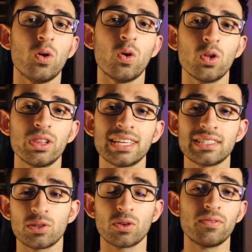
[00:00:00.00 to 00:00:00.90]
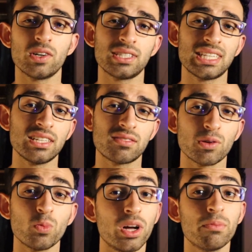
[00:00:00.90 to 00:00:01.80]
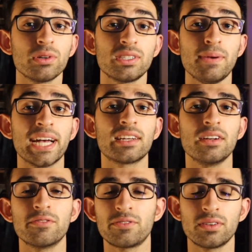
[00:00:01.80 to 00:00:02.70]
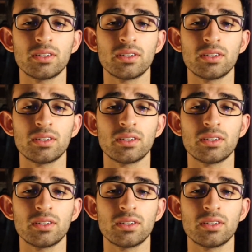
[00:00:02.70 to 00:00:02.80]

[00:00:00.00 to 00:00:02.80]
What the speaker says: all these universities from one perspective,